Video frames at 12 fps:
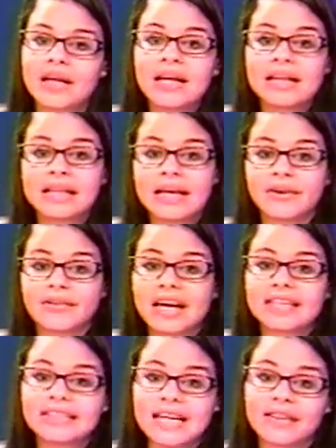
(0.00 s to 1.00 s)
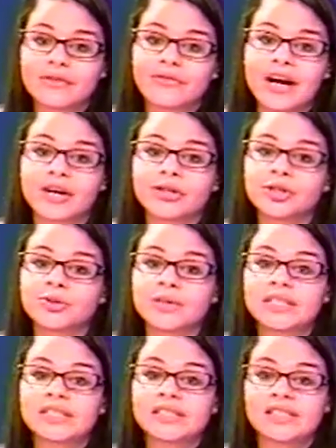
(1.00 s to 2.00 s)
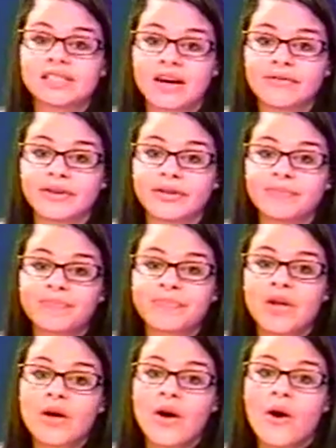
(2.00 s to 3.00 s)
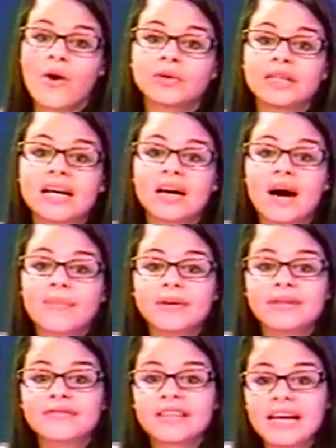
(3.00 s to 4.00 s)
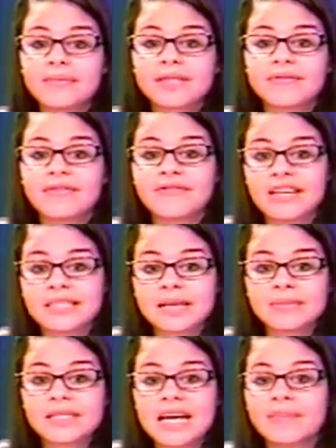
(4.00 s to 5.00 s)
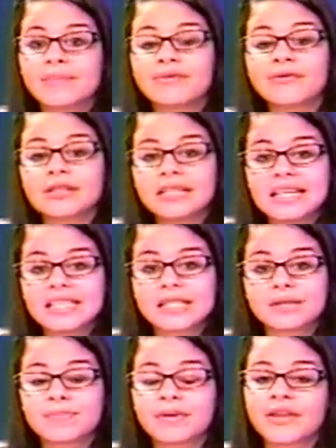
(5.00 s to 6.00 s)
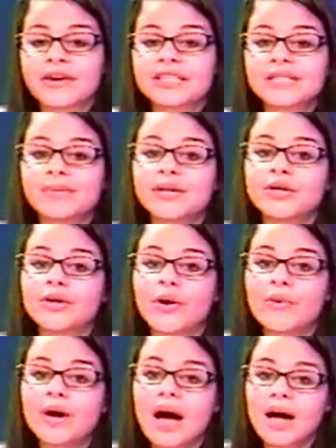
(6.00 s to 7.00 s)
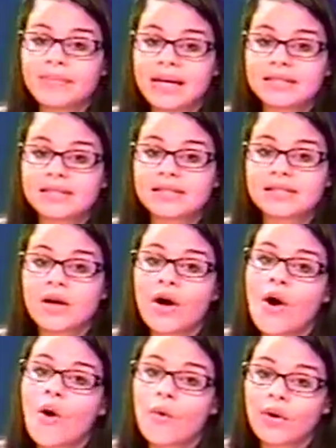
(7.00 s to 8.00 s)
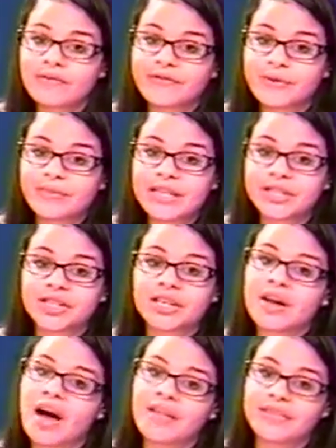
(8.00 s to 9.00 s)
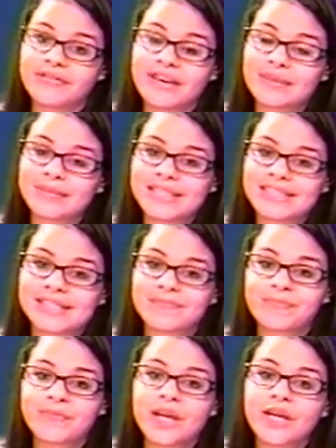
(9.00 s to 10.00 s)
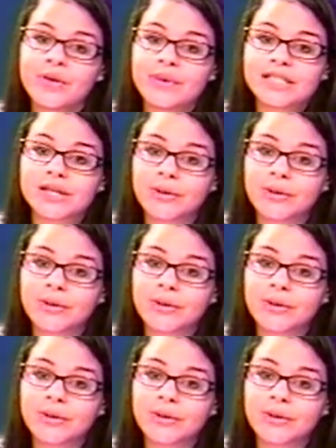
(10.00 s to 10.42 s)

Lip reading: Later that day, the wreckage was discovered. Only a couple of names of the victims have been released, but there has been no comments or information on the families. U.S.